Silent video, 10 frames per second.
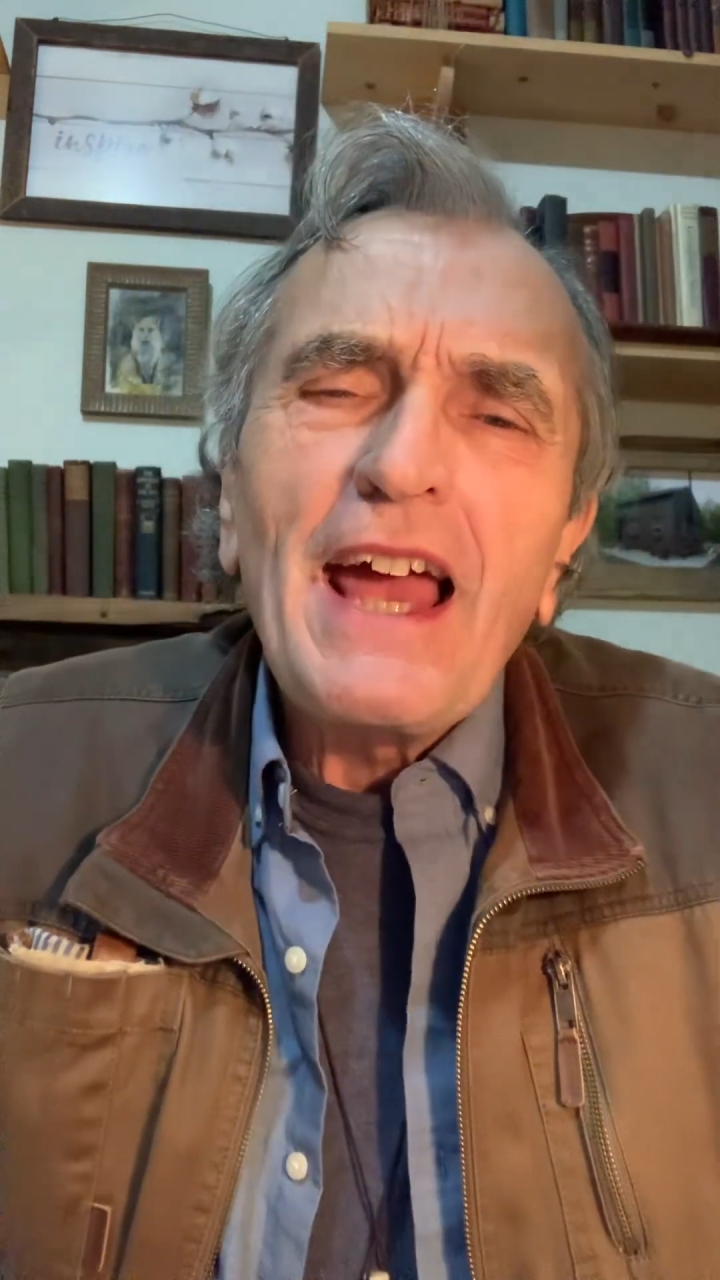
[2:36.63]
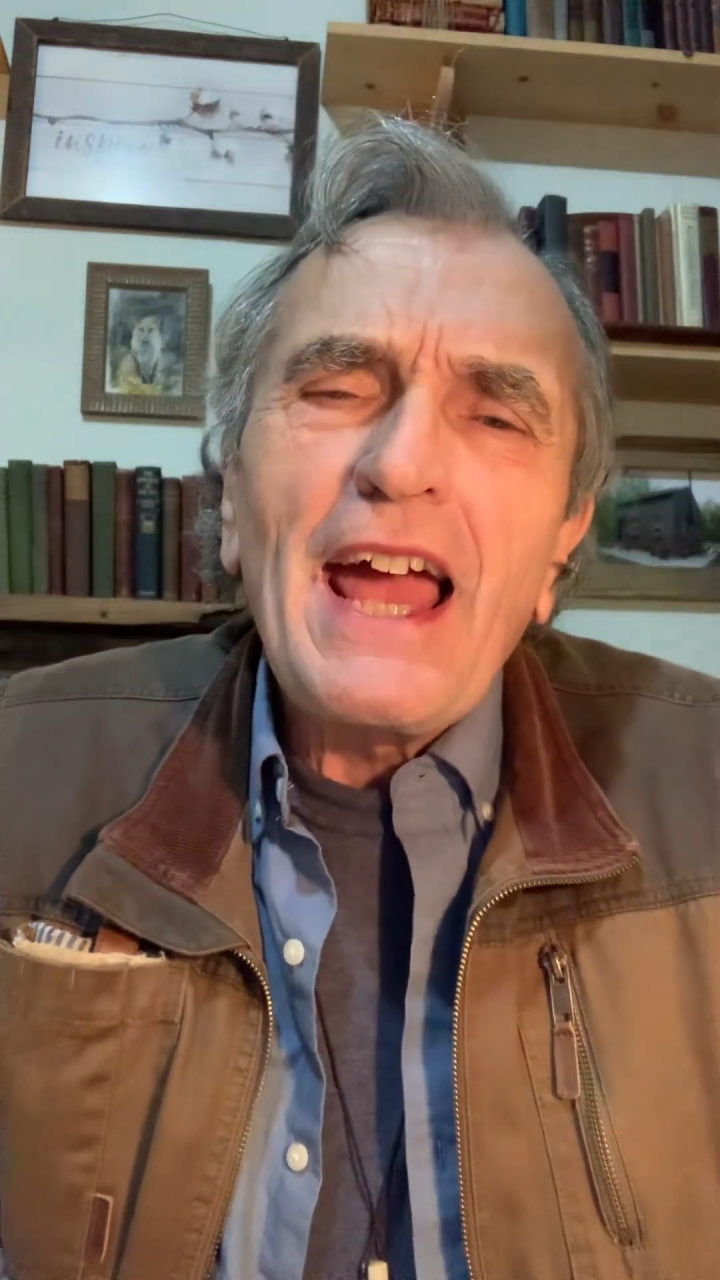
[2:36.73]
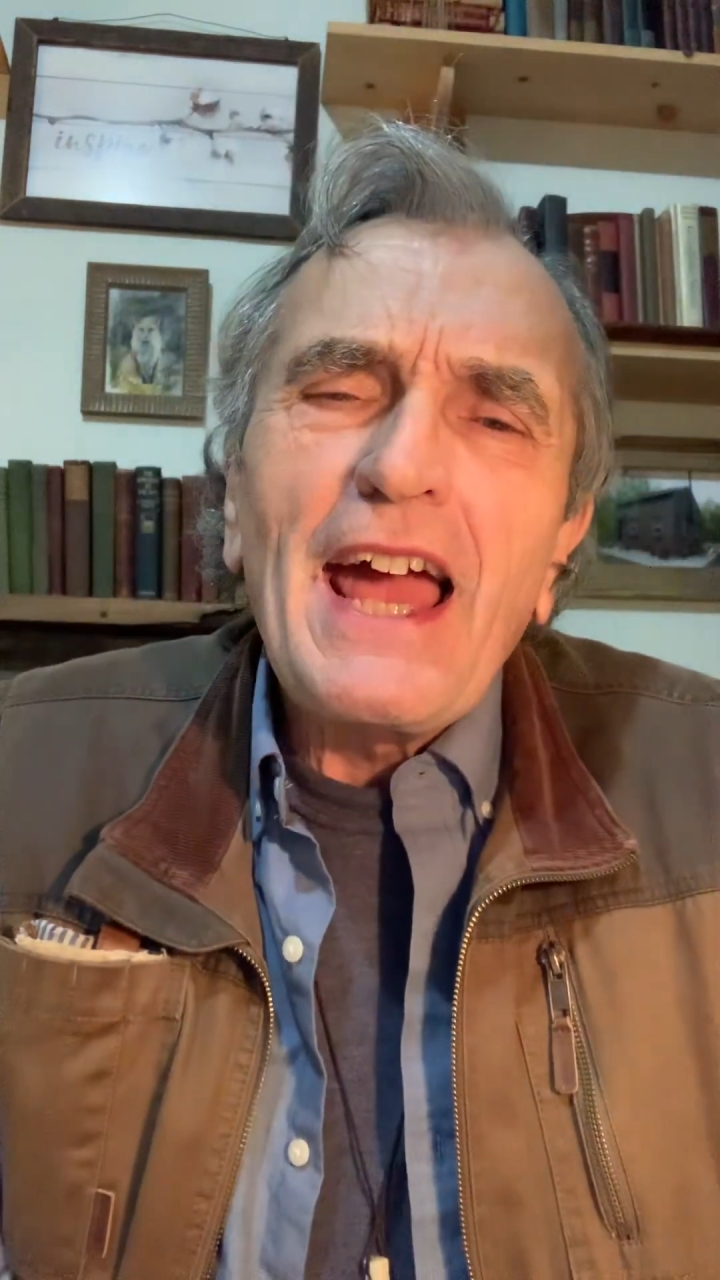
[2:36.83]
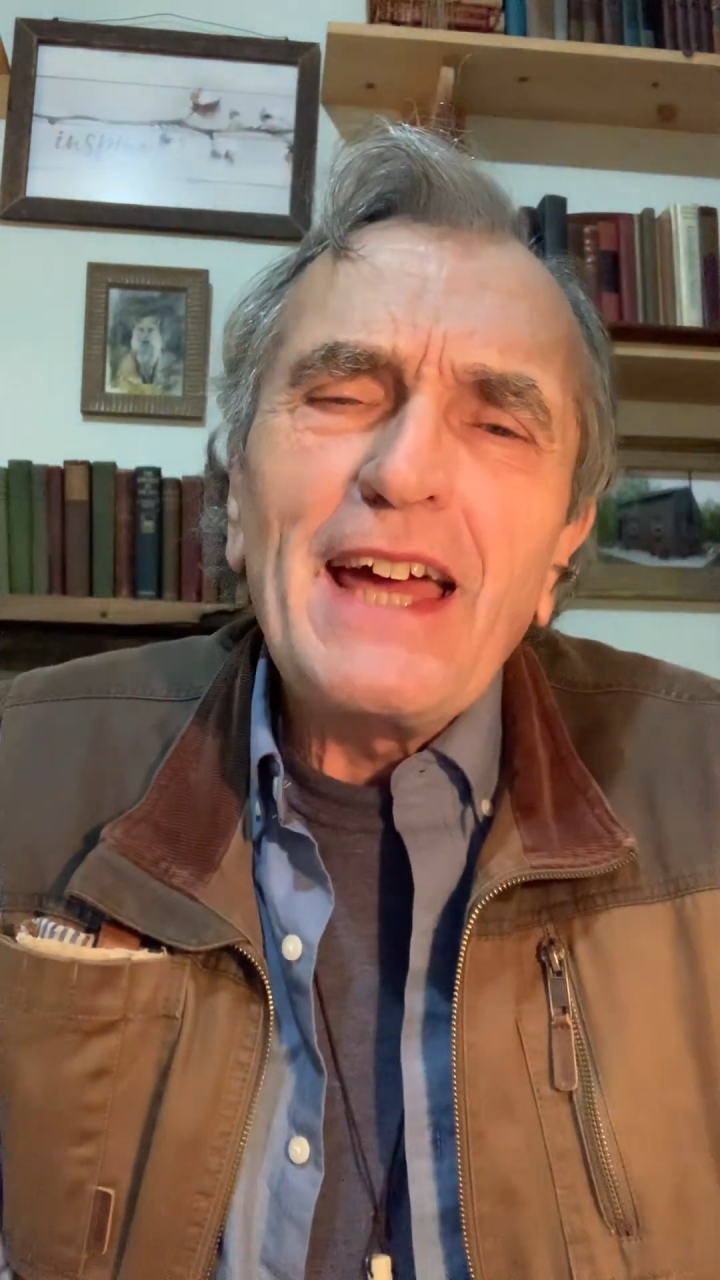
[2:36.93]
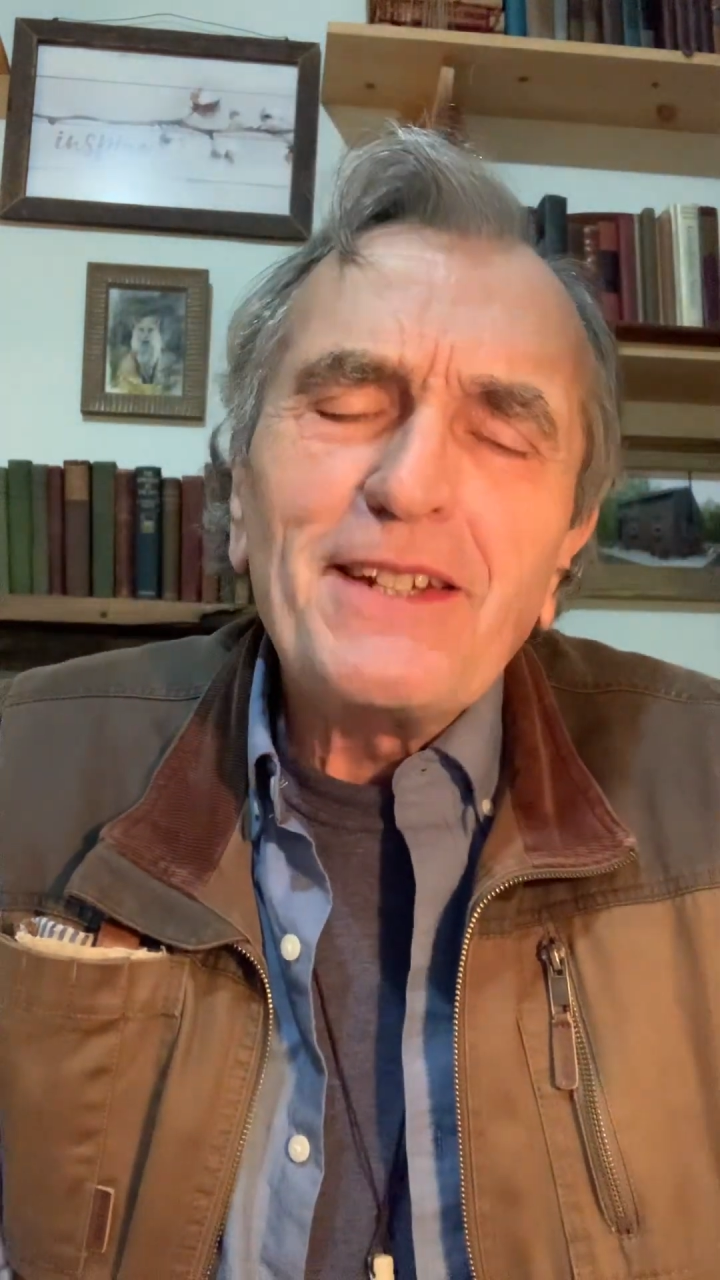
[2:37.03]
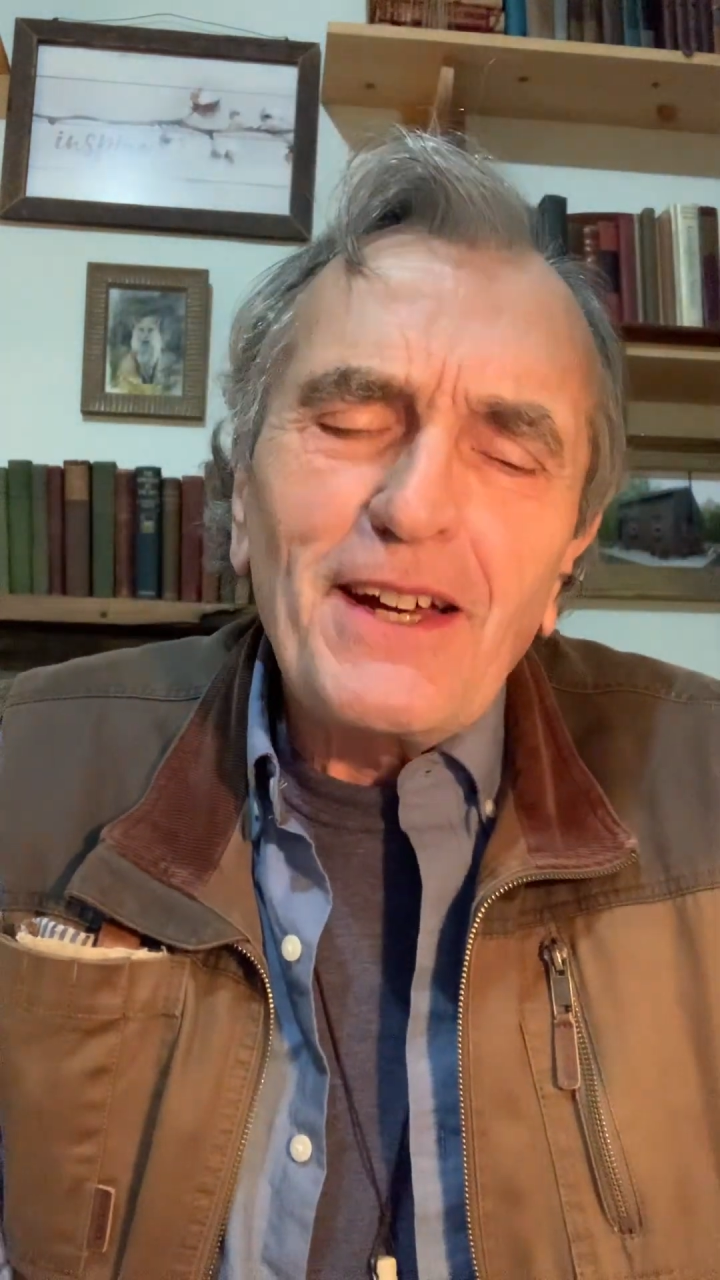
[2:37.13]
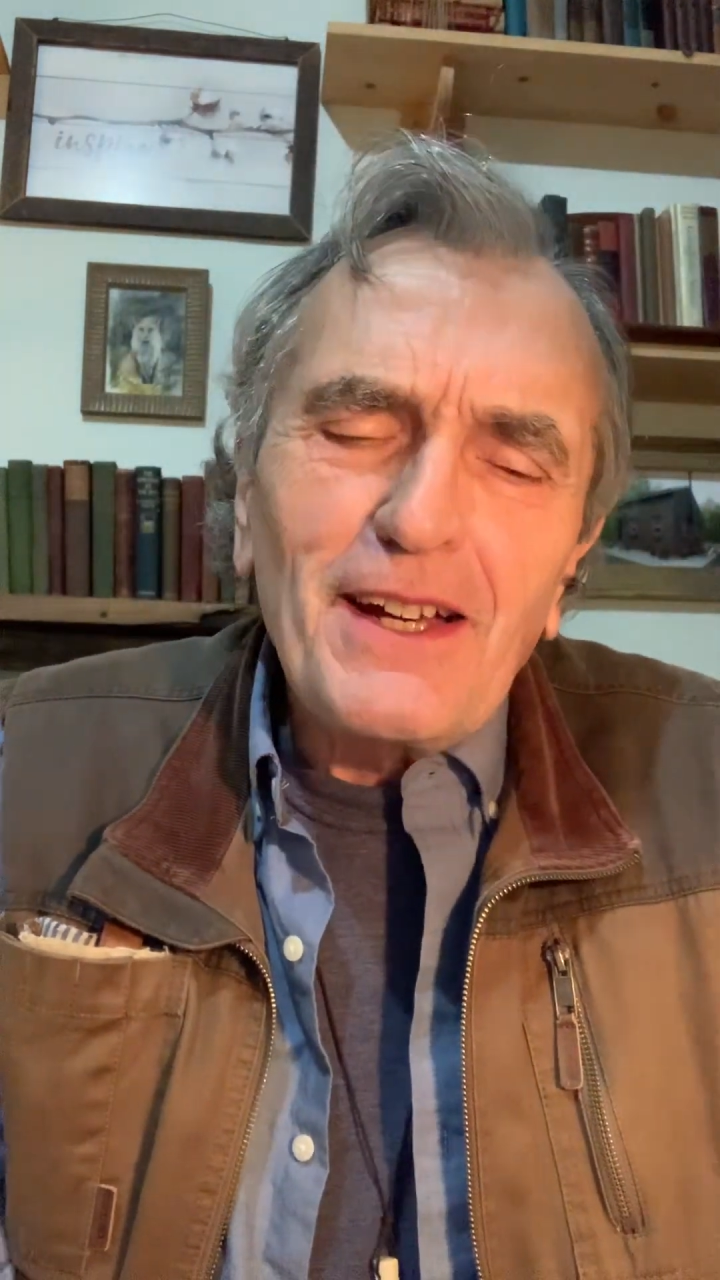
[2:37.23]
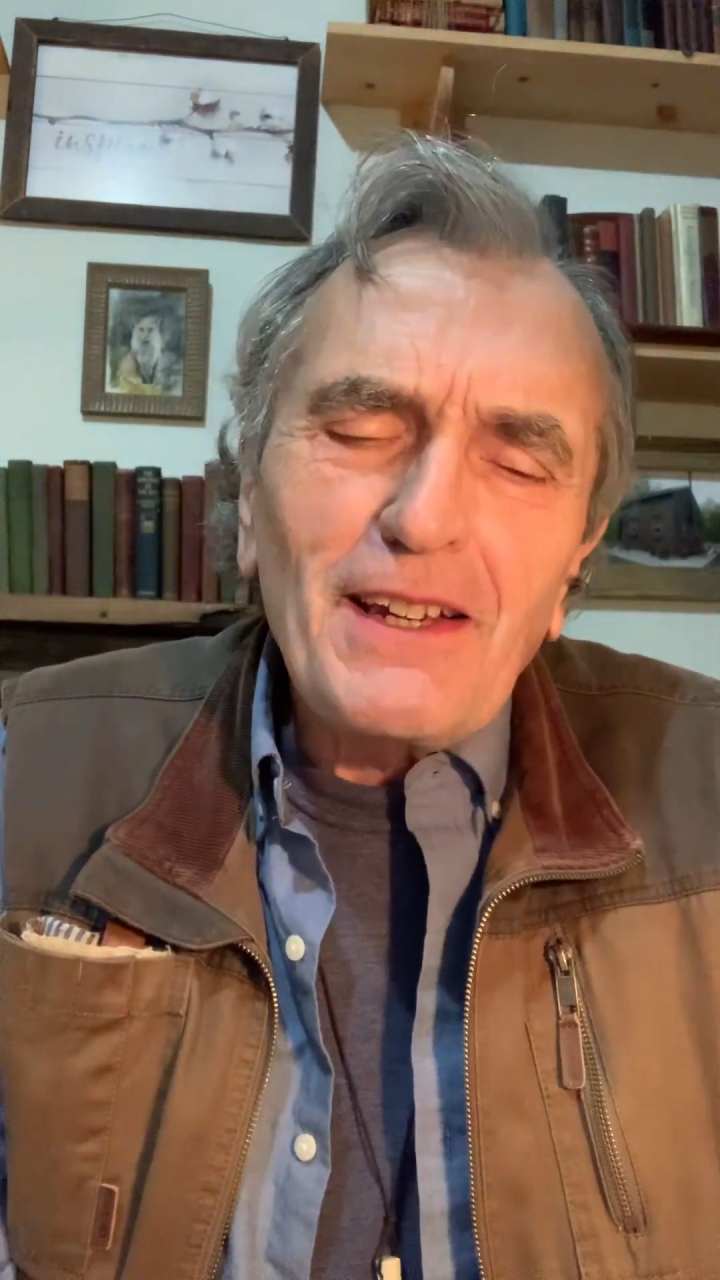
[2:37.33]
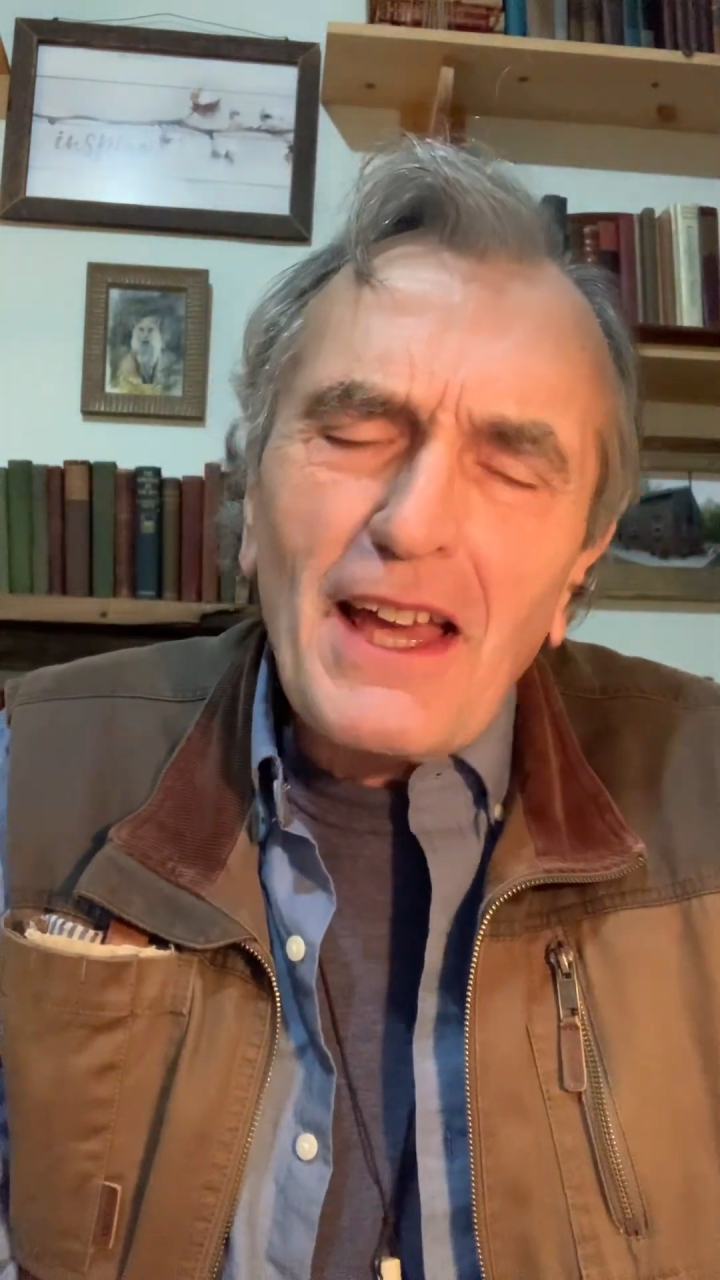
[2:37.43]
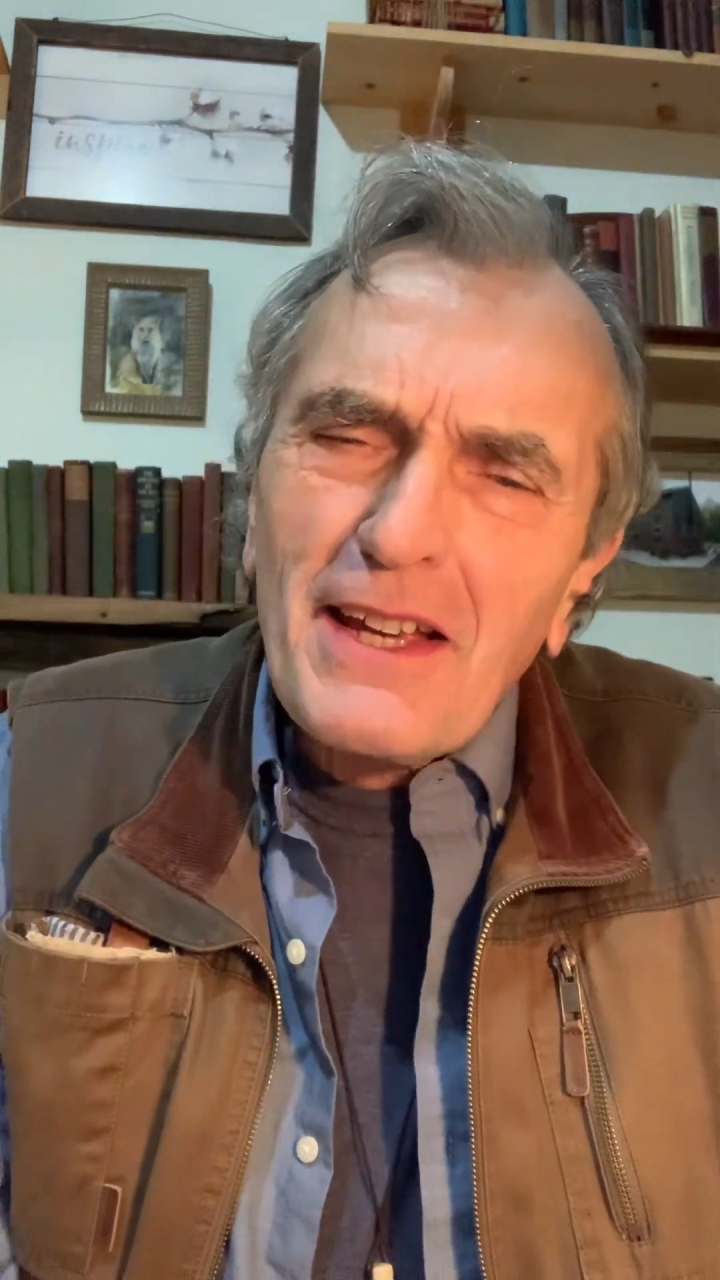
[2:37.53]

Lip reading: And like